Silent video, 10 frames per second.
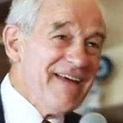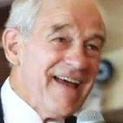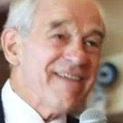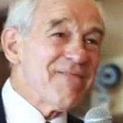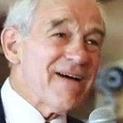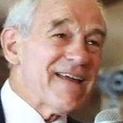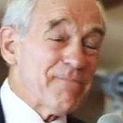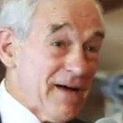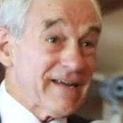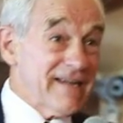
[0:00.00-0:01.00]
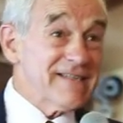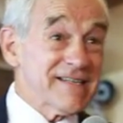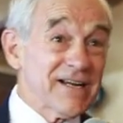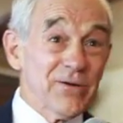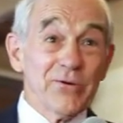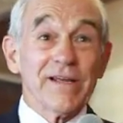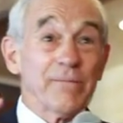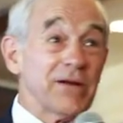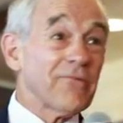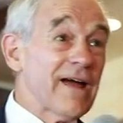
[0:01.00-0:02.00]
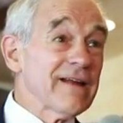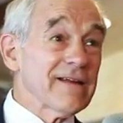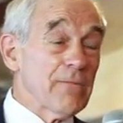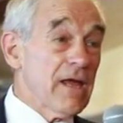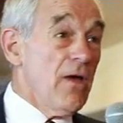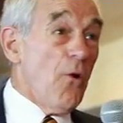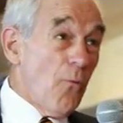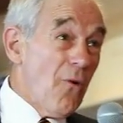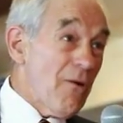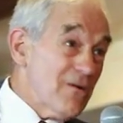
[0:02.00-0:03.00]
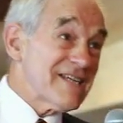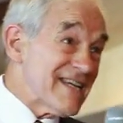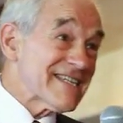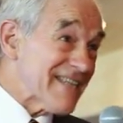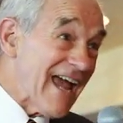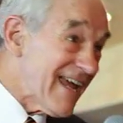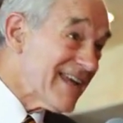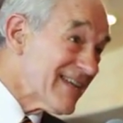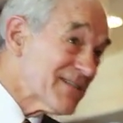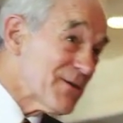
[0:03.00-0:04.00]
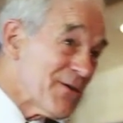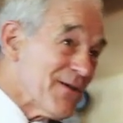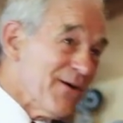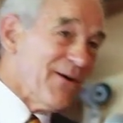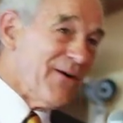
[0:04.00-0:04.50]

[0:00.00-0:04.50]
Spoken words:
Everybody my kids, including, have been writing to me, what was he saying to you?